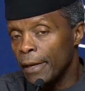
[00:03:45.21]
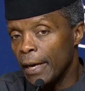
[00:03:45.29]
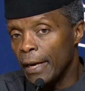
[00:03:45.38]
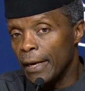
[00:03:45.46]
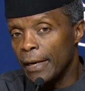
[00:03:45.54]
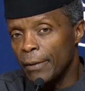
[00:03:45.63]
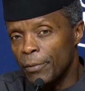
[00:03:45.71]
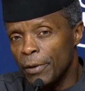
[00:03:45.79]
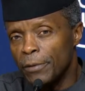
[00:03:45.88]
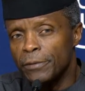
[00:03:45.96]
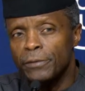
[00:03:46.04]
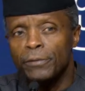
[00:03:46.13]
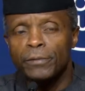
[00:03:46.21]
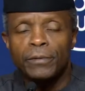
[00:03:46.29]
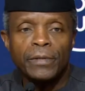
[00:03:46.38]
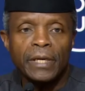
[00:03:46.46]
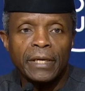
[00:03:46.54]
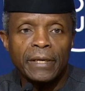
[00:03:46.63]
Uh, we're also
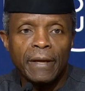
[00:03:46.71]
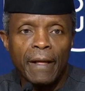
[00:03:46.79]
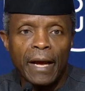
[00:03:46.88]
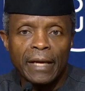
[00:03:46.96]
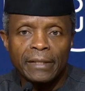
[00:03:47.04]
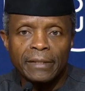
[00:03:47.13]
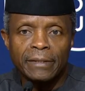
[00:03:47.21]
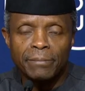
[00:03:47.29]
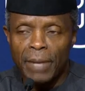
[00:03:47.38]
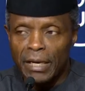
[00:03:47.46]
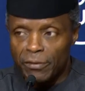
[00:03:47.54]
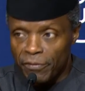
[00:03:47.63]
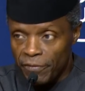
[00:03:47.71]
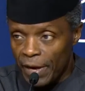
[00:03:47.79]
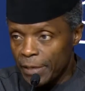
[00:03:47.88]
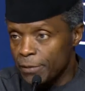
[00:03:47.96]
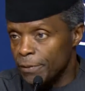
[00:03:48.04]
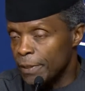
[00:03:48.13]
looking at
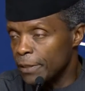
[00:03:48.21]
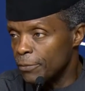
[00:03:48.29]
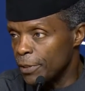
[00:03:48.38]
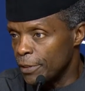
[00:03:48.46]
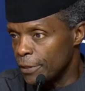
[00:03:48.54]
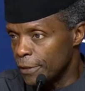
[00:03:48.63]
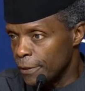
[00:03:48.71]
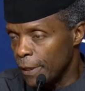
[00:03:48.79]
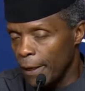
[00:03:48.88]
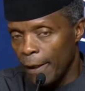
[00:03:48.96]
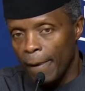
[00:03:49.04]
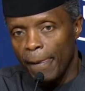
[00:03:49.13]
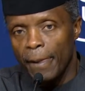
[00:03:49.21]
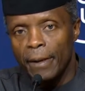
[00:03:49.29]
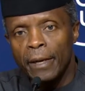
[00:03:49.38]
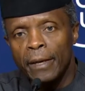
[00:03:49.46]
manufacturing, which uh,